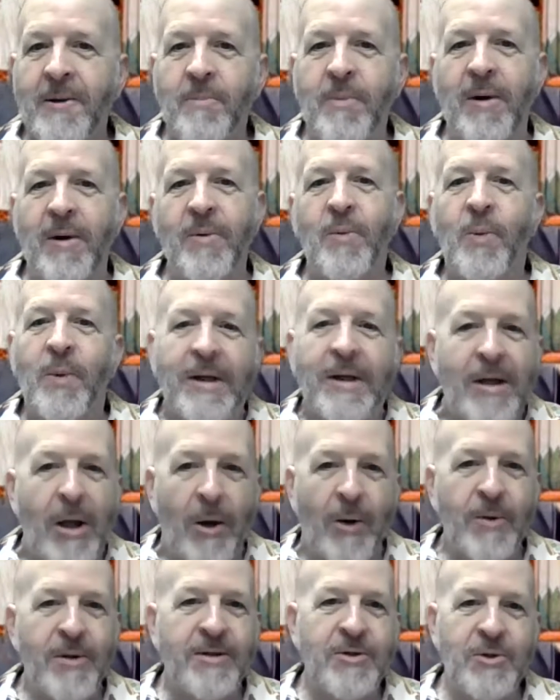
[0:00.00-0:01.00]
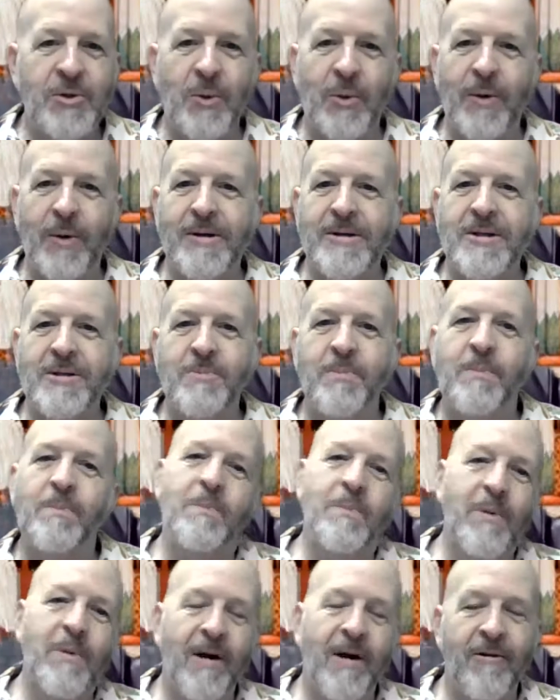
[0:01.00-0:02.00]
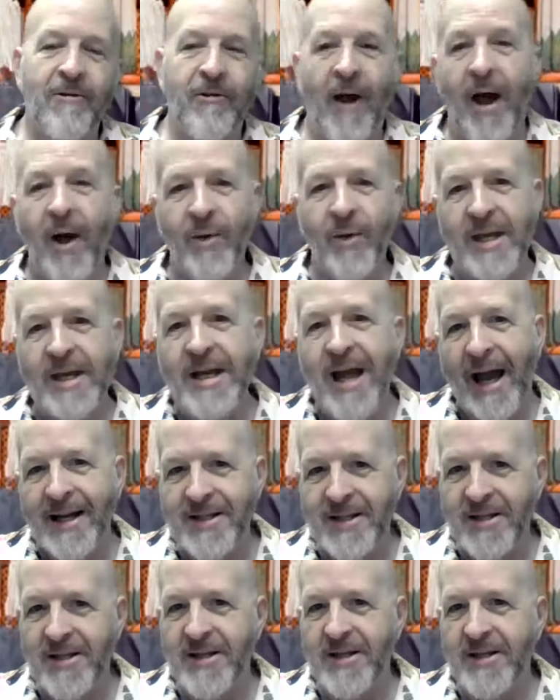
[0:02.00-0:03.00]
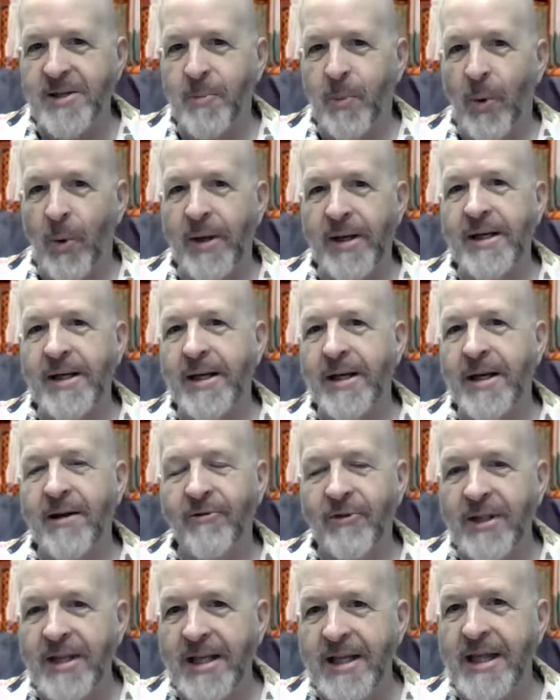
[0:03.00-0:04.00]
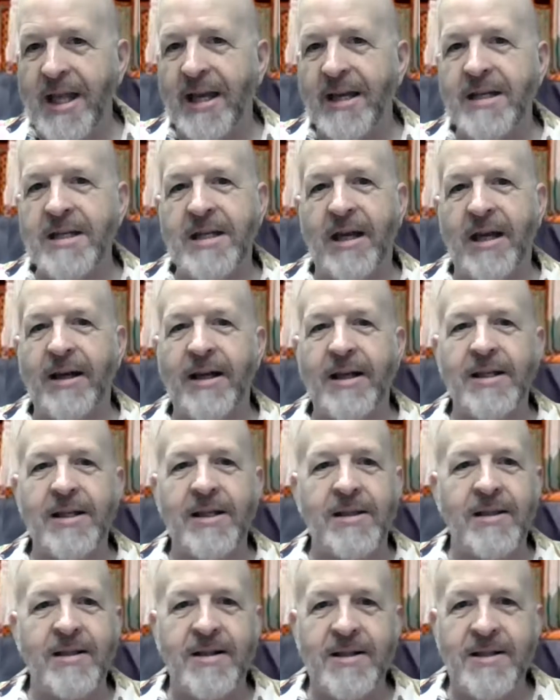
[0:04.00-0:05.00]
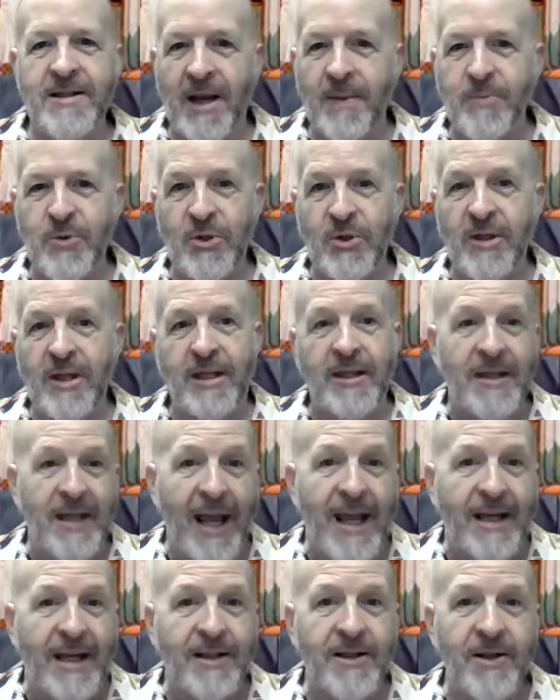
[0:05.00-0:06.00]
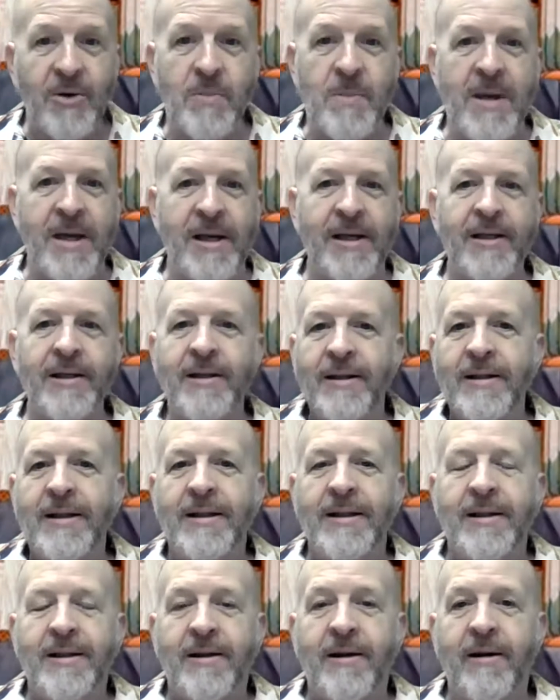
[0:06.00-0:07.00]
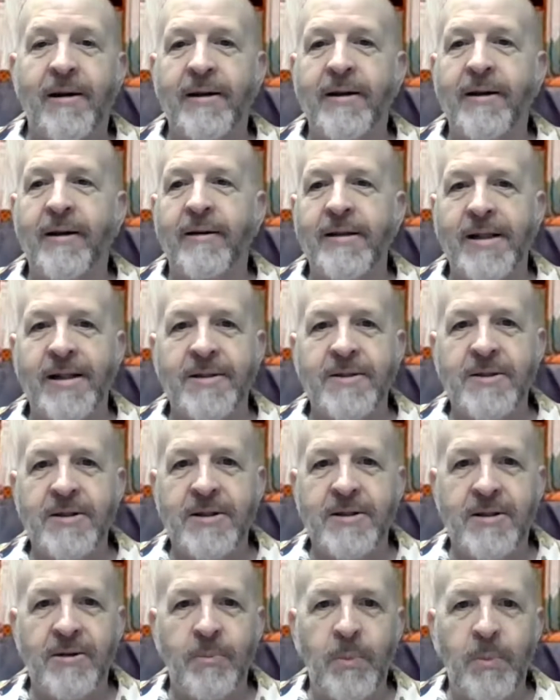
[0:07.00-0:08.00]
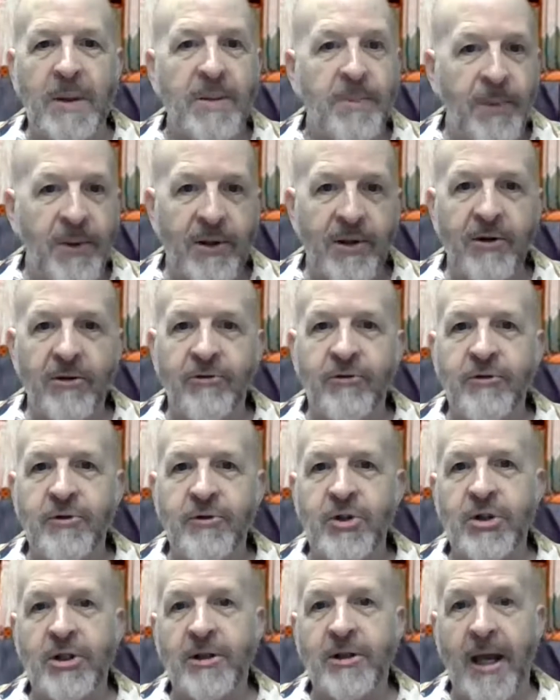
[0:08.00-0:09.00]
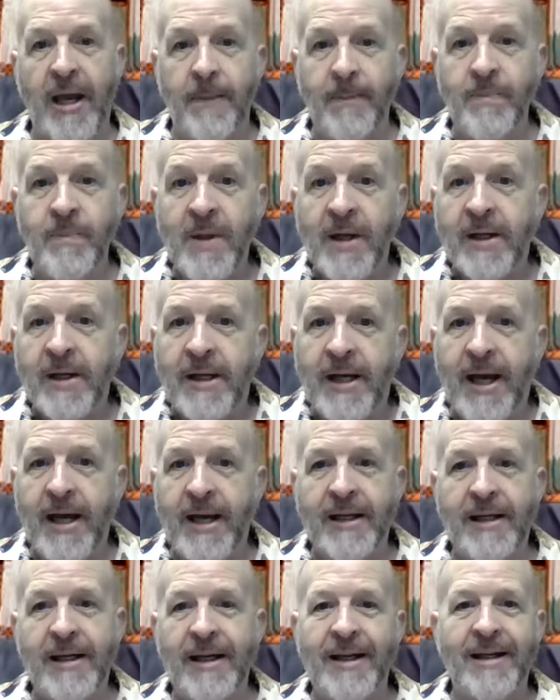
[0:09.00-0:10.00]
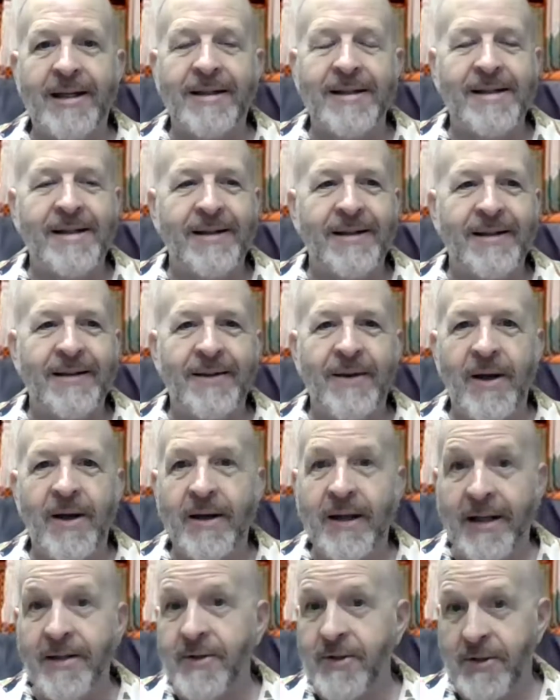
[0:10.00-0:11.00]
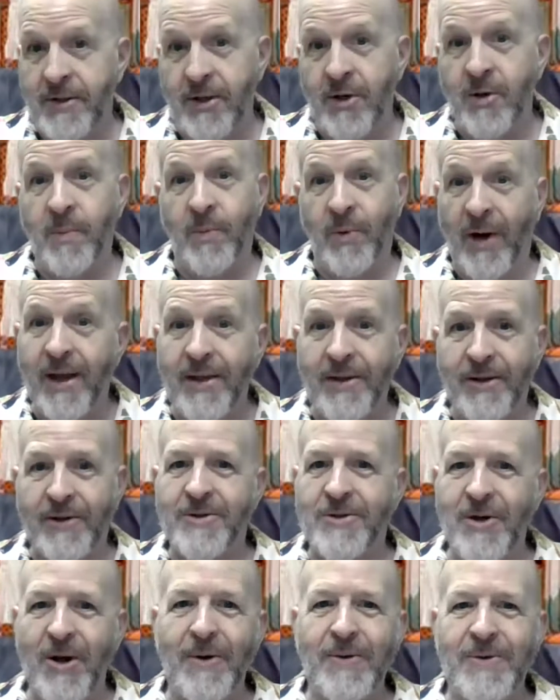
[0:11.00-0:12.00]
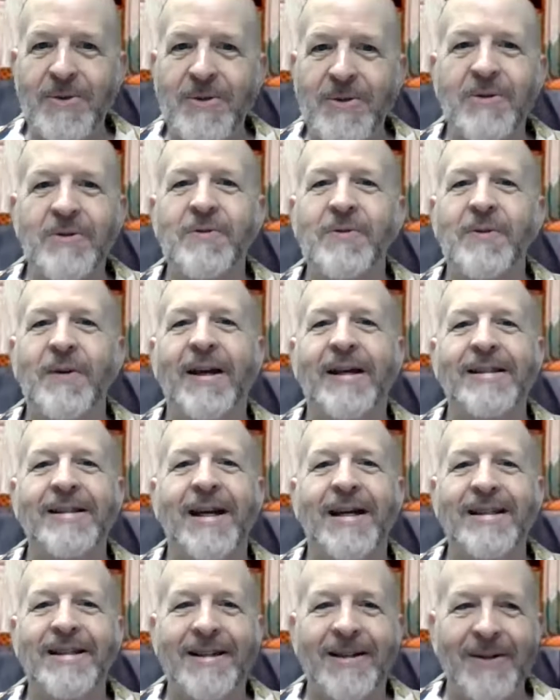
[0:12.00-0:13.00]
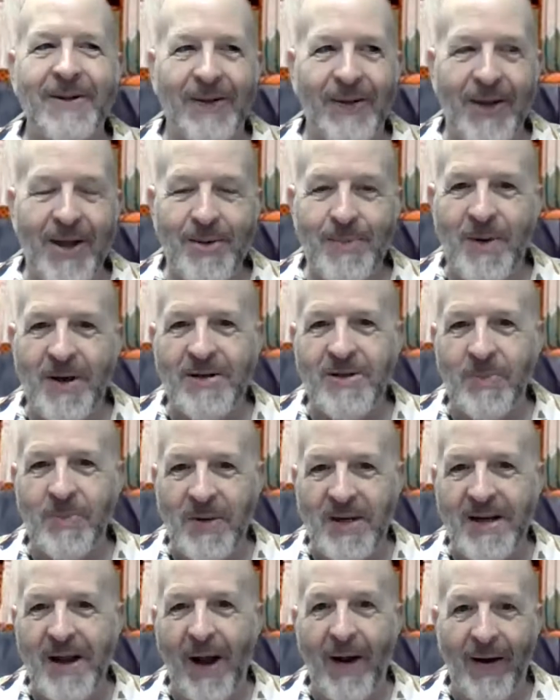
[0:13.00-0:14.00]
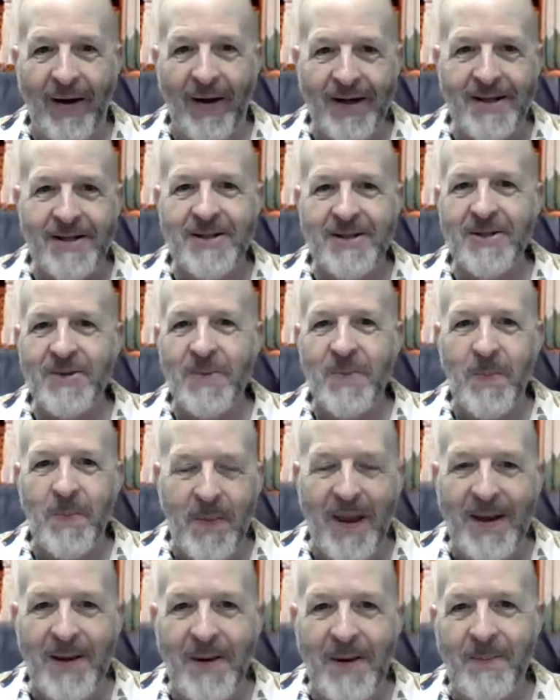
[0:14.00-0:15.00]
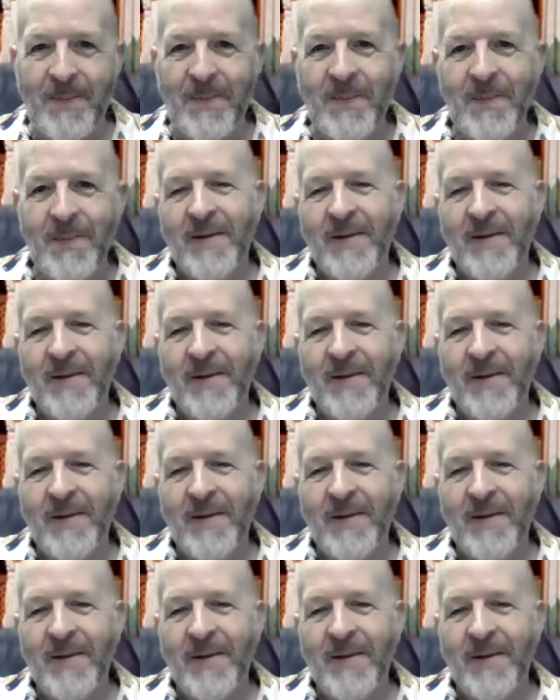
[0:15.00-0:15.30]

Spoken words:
but we know the stories of how they got to this point and everything they had done and the deception that they had committed against the people of Shechem and against their brother Joseph, and yet they're claiming to be honest men.